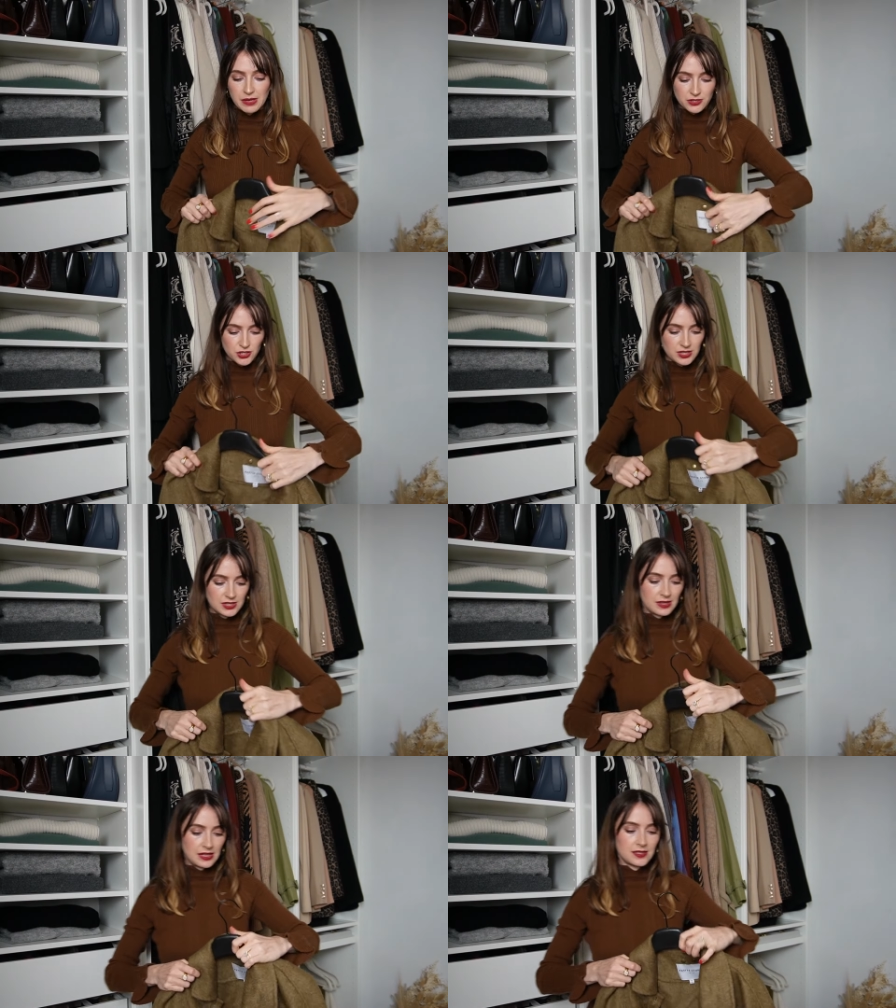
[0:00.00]
mentioned
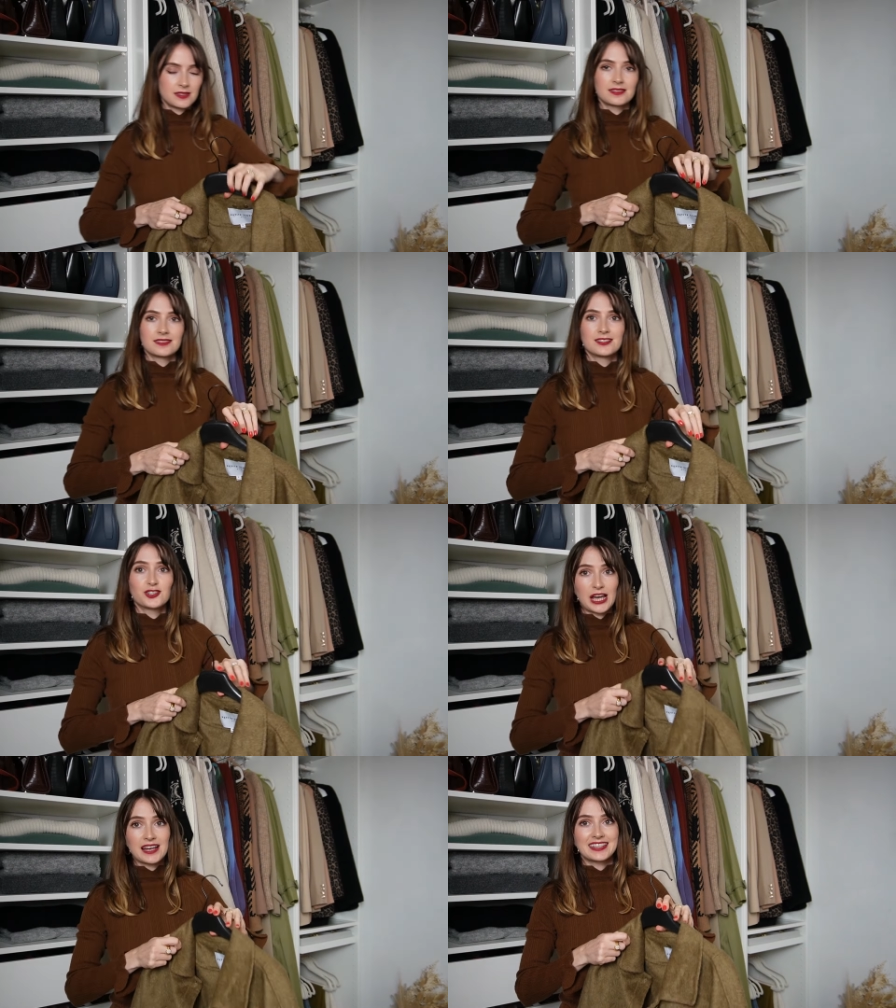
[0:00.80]
this
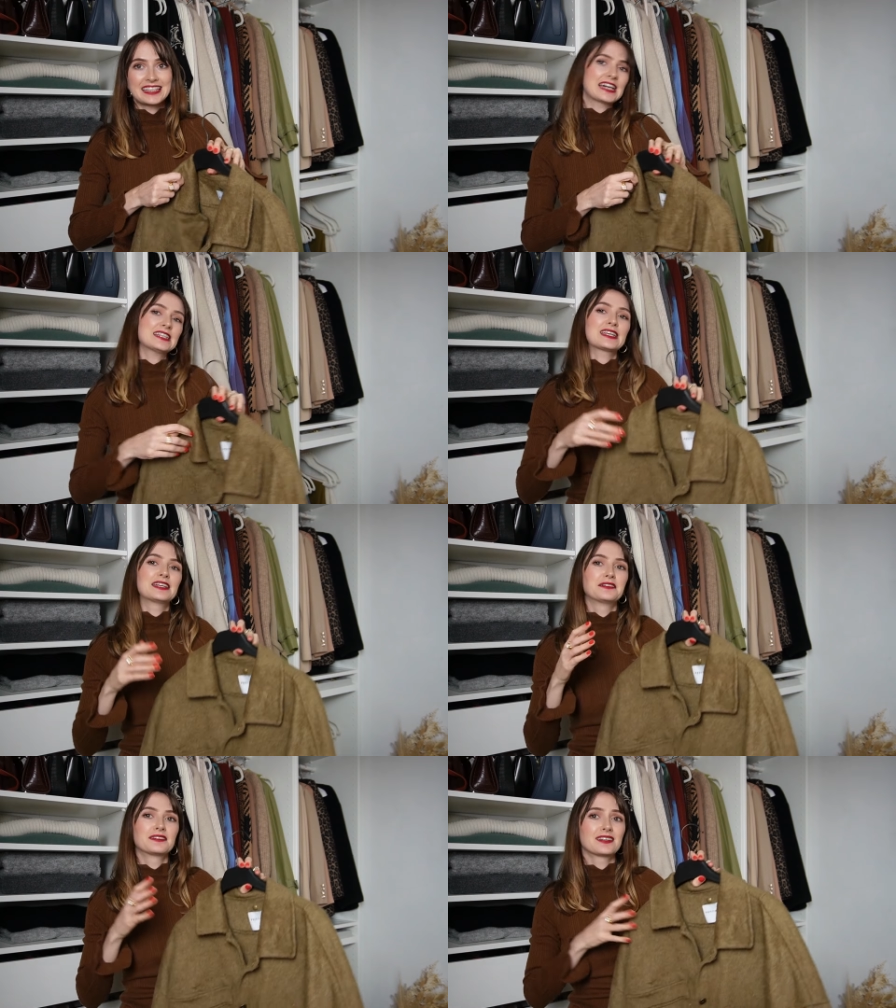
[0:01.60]
jacket yet,
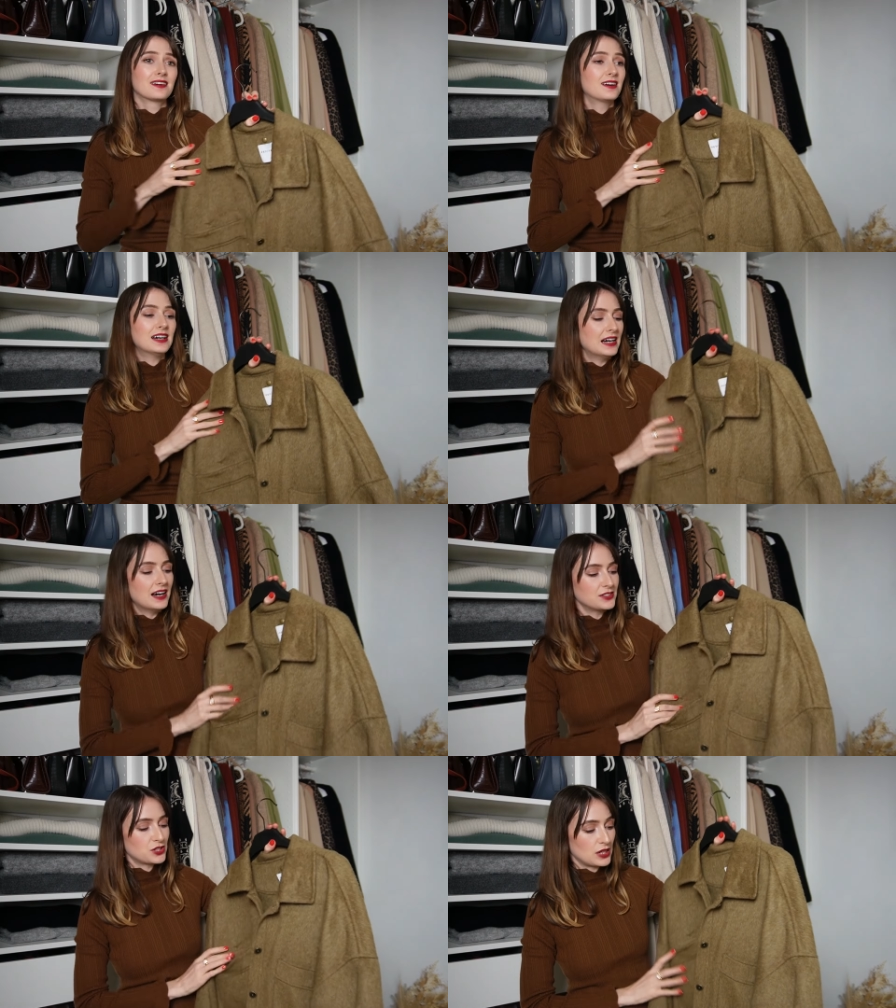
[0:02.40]
and
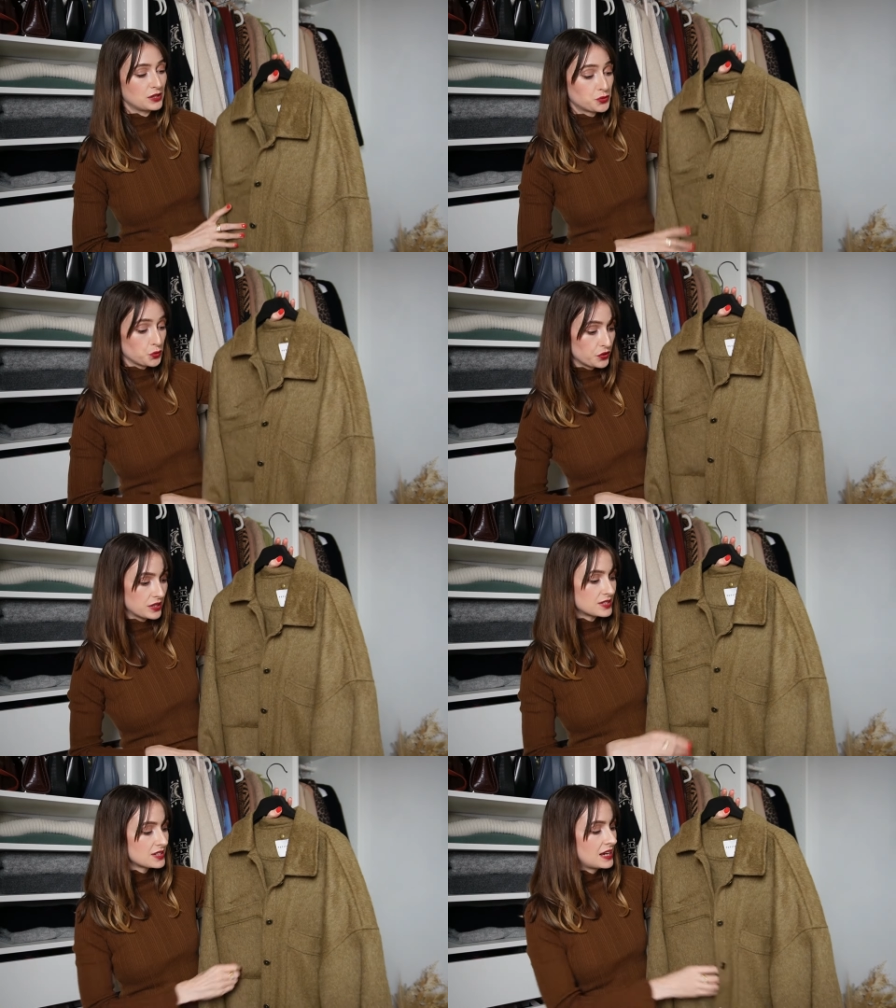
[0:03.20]
I just adore
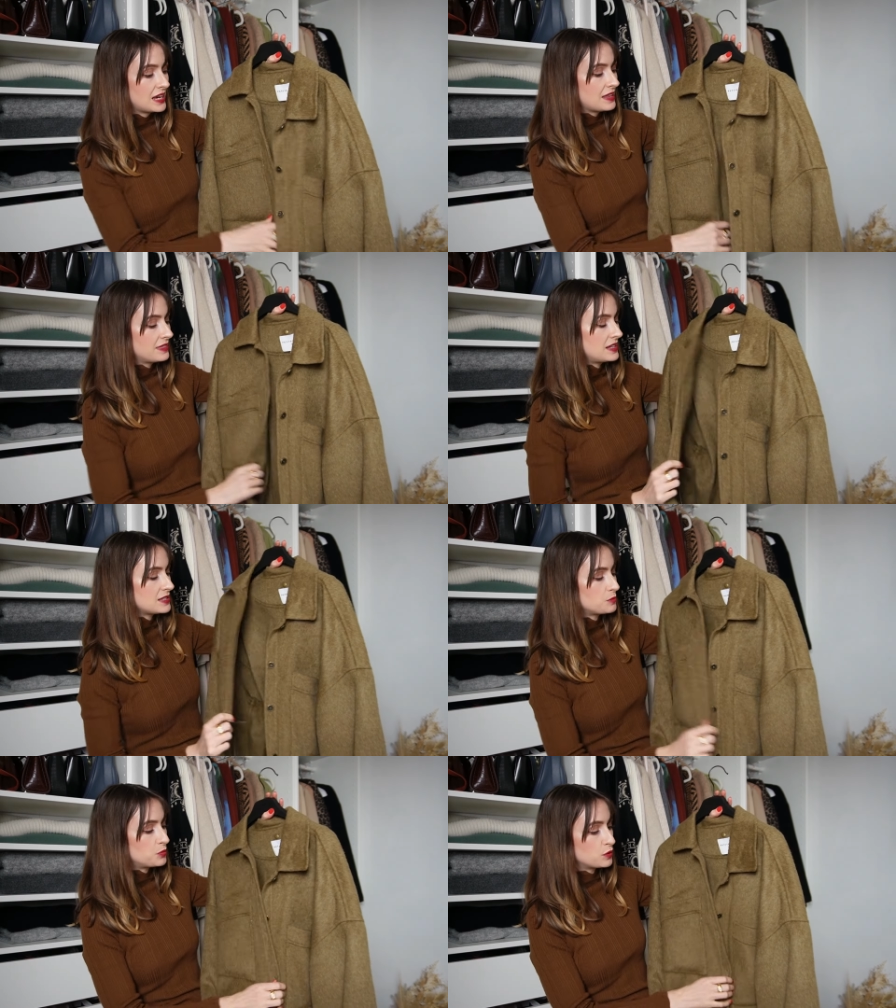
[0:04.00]
it.
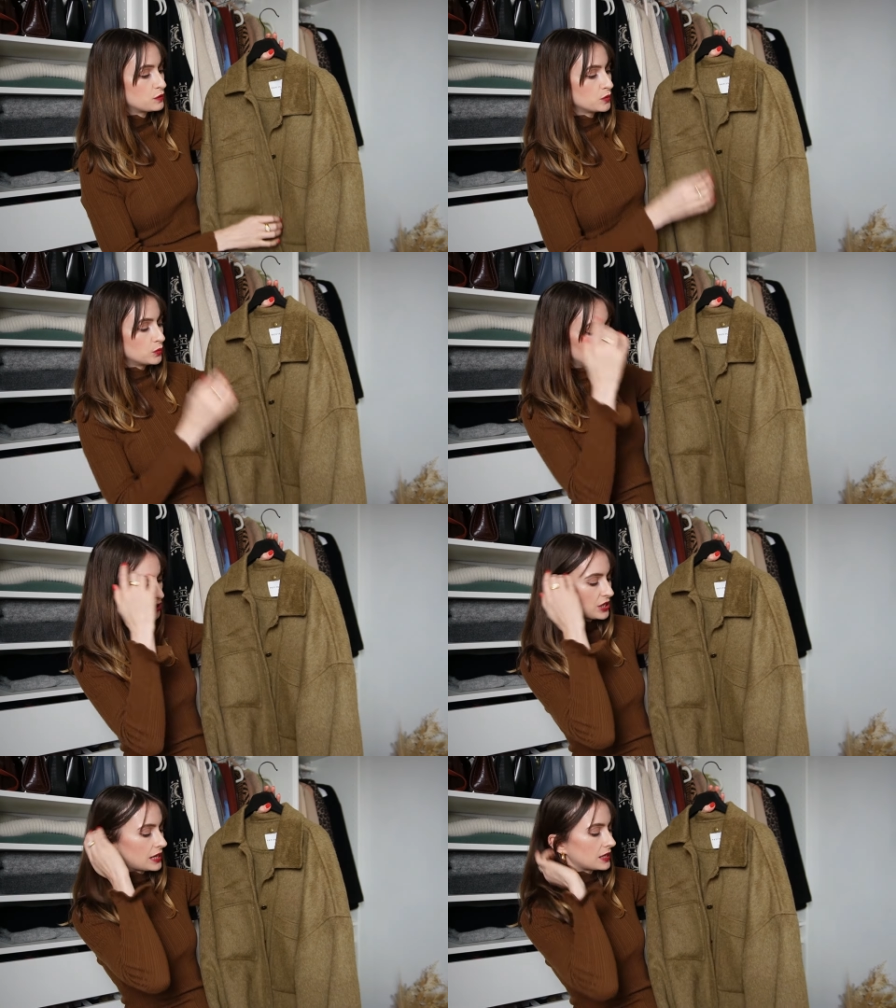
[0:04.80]
This beautiful wool
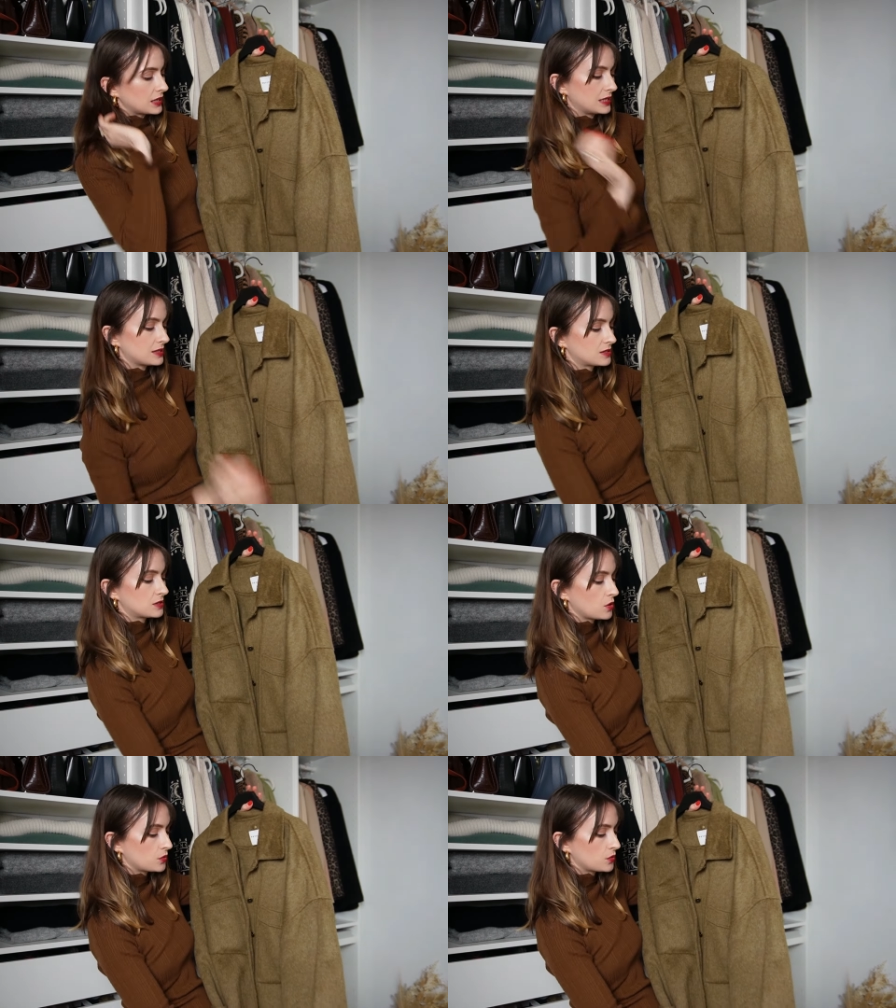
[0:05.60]
jacket, it's so